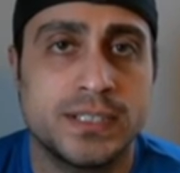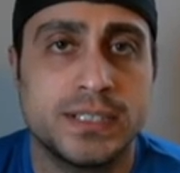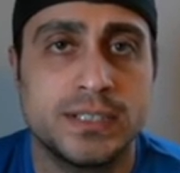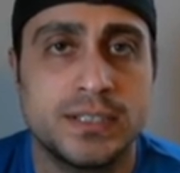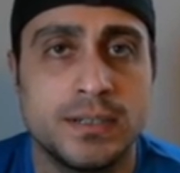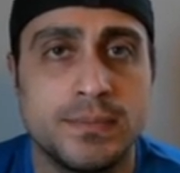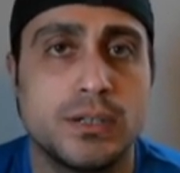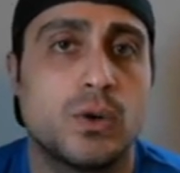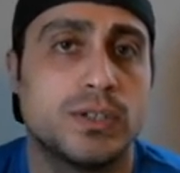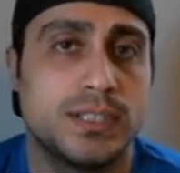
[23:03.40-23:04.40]
system,
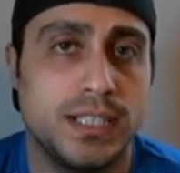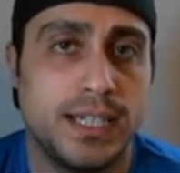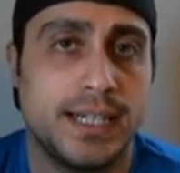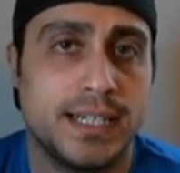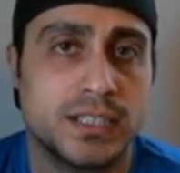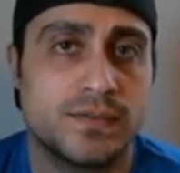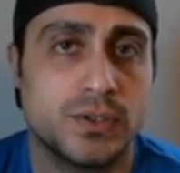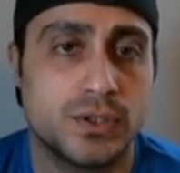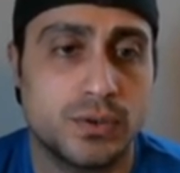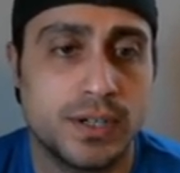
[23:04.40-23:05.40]
or CNS for
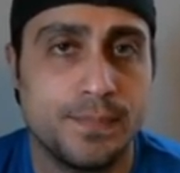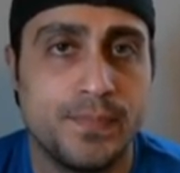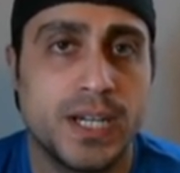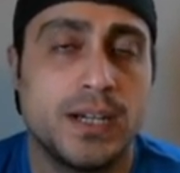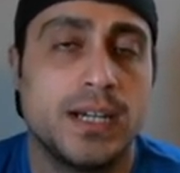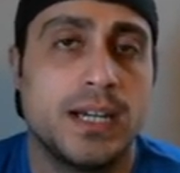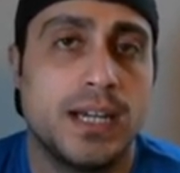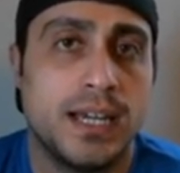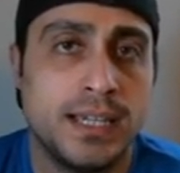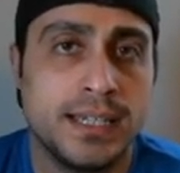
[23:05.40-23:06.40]
short,
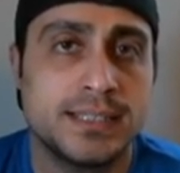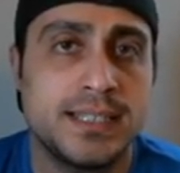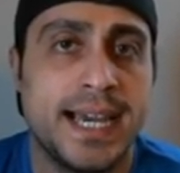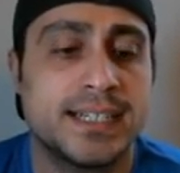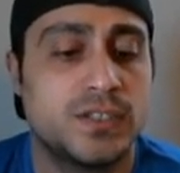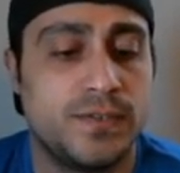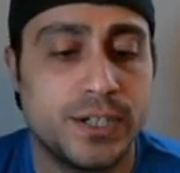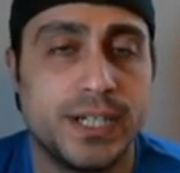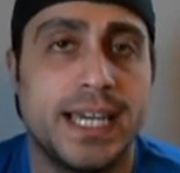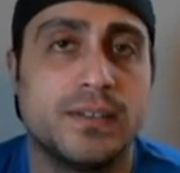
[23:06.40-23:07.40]
it gets taxed
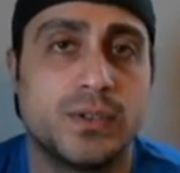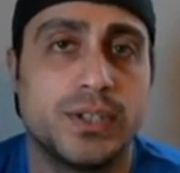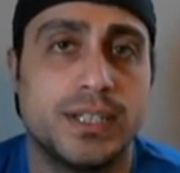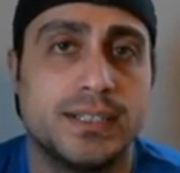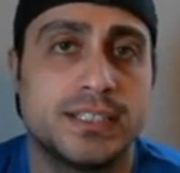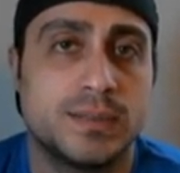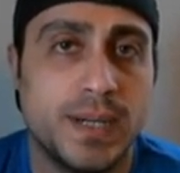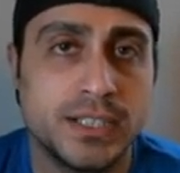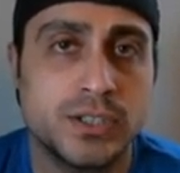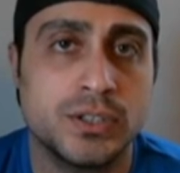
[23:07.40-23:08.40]
very heavily,
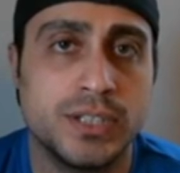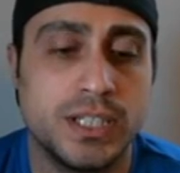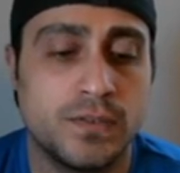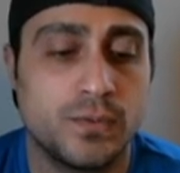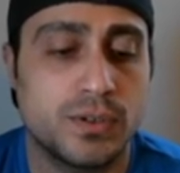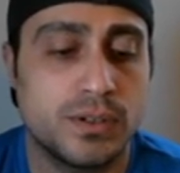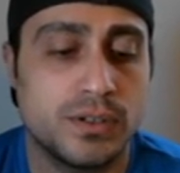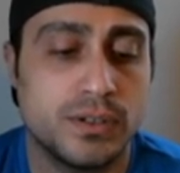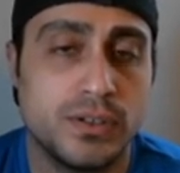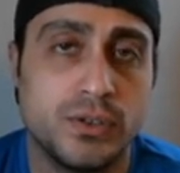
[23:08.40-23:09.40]
especially if
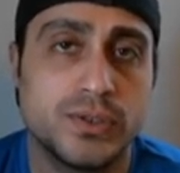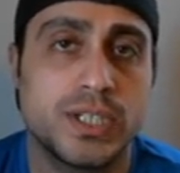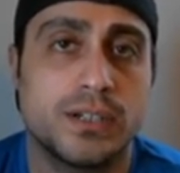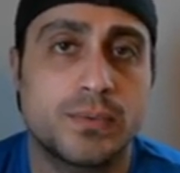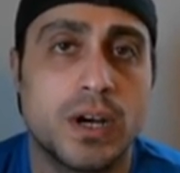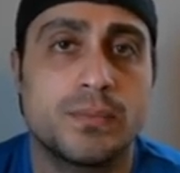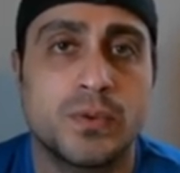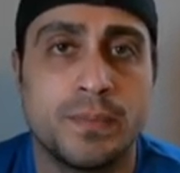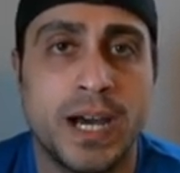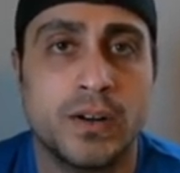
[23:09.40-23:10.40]
we're using a
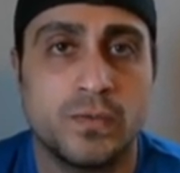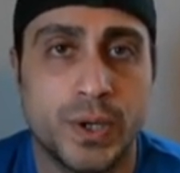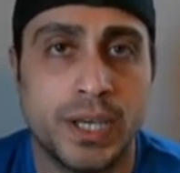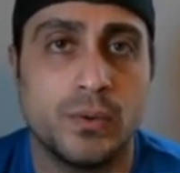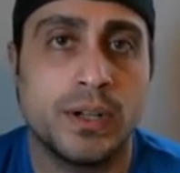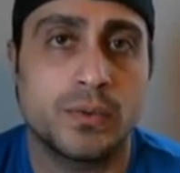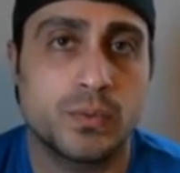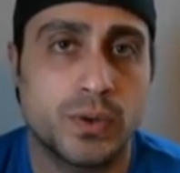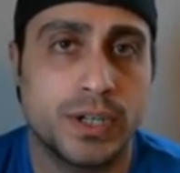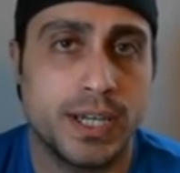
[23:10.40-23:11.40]
proper amount of weight while
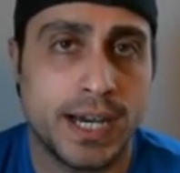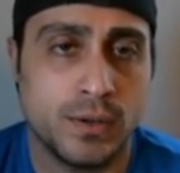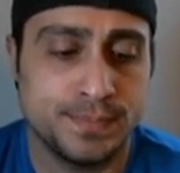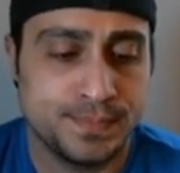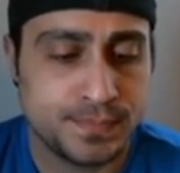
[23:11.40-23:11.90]
we're working out.